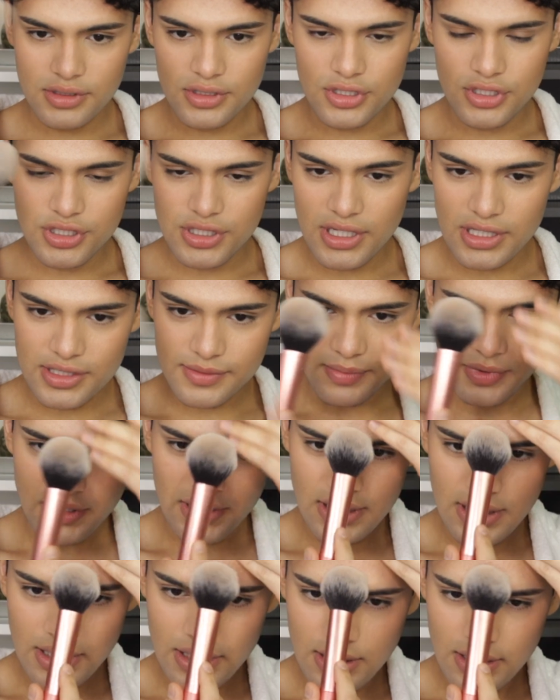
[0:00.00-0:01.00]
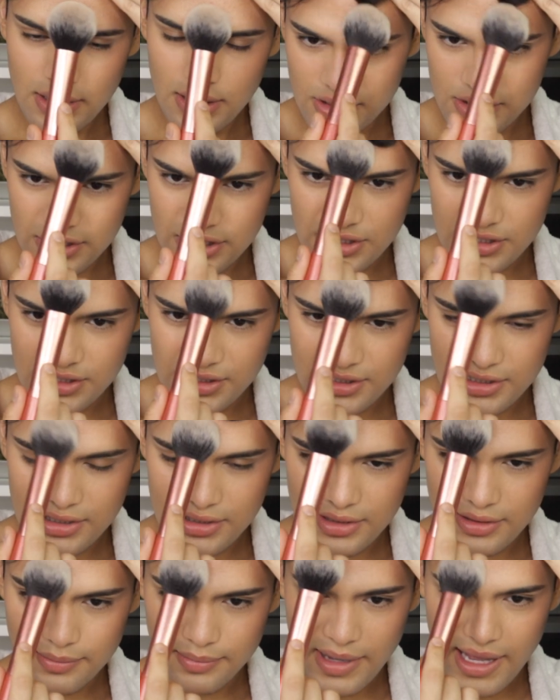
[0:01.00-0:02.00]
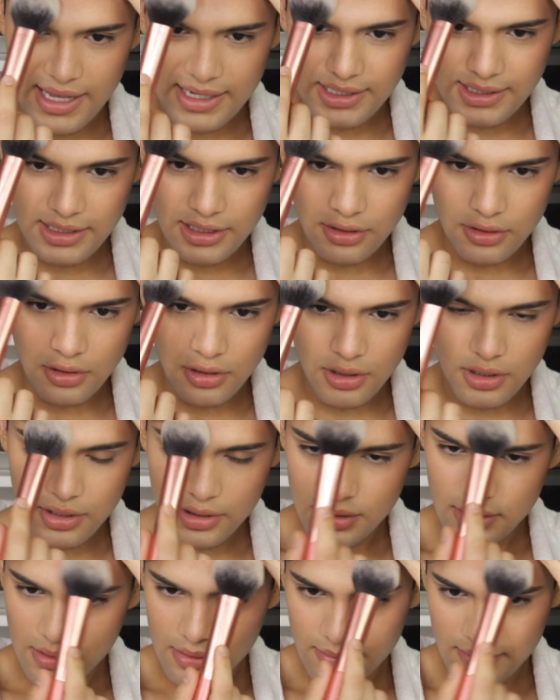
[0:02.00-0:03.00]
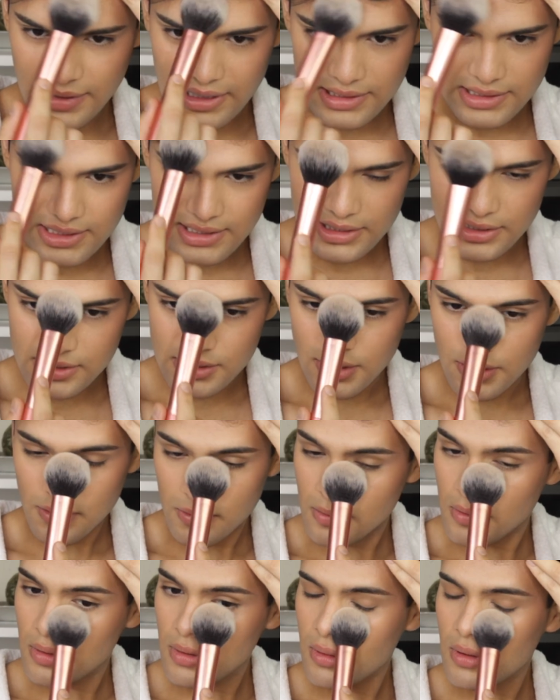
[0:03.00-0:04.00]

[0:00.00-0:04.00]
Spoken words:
just patting it on my T-zone.